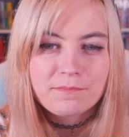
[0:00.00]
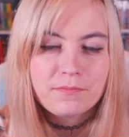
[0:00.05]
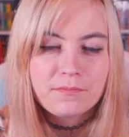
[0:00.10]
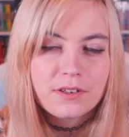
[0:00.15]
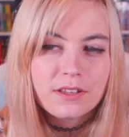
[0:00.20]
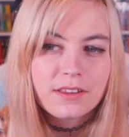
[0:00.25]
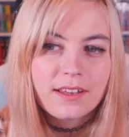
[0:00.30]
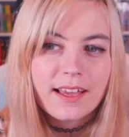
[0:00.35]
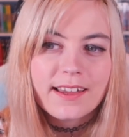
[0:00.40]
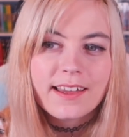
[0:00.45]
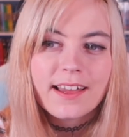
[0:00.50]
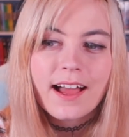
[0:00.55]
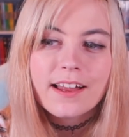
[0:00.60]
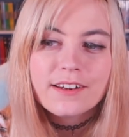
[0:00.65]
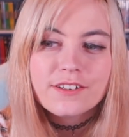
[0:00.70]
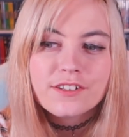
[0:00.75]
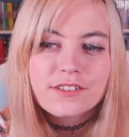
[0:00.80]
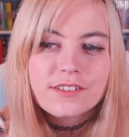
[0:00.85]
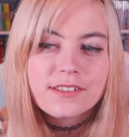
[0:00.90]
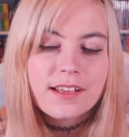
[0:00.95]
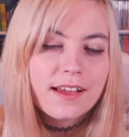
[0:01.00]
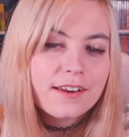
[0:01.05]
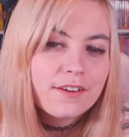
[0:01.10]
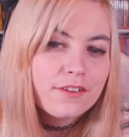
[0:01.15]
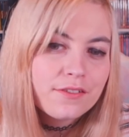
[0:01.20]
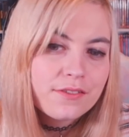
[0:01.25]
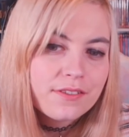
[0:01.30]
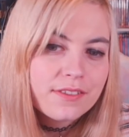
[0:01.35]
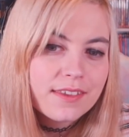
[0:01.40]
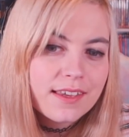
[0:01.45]
Like, I just, I
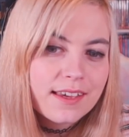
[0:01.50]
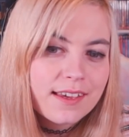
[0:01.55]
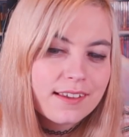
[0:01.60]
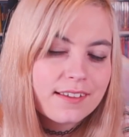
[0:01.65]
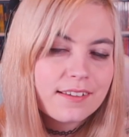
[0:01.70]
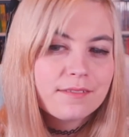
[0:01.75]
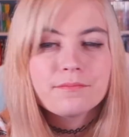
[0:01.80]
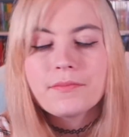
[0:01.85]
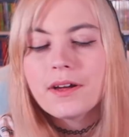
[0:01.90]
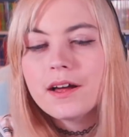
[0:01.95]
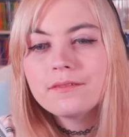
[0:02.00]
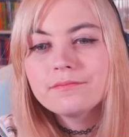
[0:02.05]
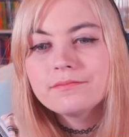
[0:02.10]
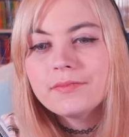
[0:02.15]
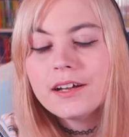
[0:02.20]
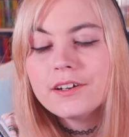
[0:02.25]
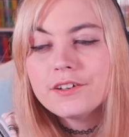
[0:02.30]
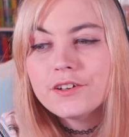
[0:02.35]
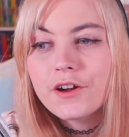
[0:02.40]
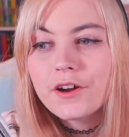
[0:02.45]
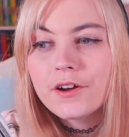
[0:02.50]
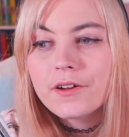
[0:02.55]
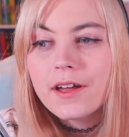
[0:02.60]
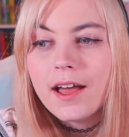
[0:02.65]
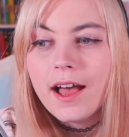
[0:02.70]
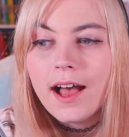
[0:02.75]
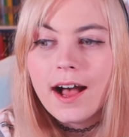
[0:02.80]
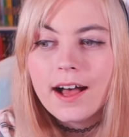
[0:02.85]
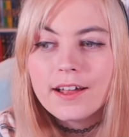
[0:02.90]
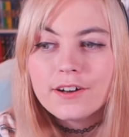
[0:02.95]
don't think, um, I don't know.
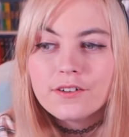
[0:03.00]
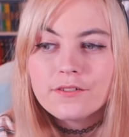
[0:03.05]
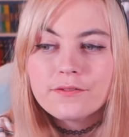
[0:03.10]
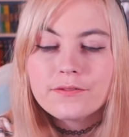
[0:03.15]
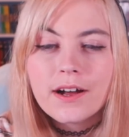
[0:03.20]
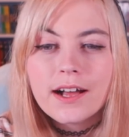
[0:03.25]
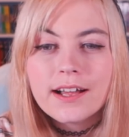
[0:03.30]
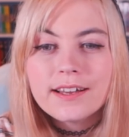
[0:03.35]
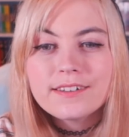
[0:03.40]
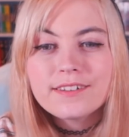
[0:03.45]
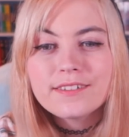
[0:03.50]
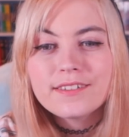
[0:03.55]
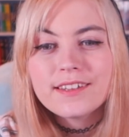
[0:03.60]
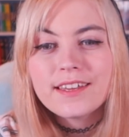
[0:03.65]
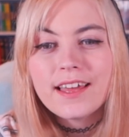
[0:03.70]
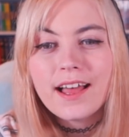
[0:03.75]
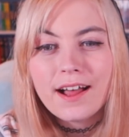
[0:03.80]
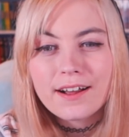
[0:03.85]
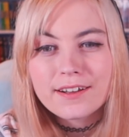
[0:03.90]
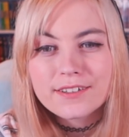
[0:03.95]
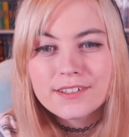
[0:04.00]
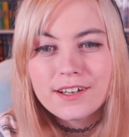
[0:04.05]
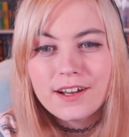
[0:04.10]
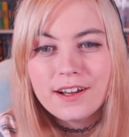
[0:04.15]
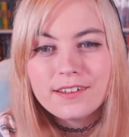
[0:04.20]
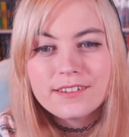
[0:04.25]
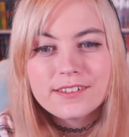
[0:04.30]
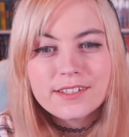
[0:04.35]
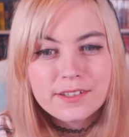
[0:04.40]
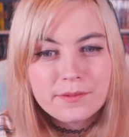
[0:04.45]
I don't find the actor
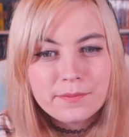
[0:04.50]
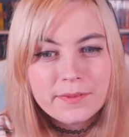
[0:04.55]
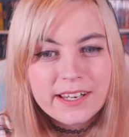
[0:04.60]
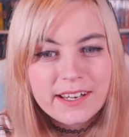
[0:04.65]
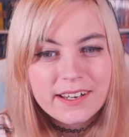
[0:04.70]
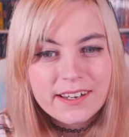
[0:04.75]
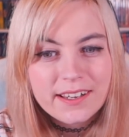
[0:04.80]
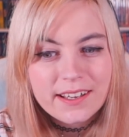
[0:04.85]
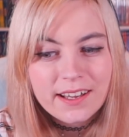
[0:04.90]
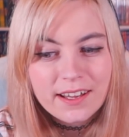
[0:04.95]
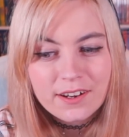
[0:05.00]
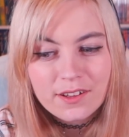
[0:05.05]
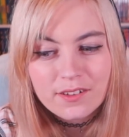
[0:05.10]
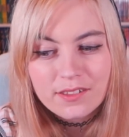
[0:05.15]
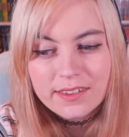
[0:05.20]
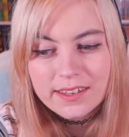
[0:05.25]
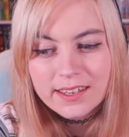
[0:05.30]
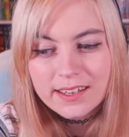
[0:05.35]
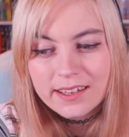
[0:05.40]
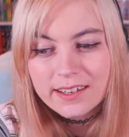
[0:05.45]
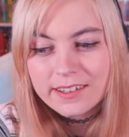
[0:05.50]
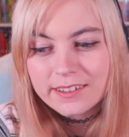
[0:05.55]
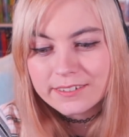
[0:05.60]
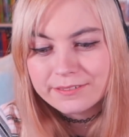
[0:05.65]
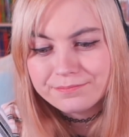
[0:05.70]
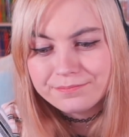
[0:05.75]
intimidating, I don't think.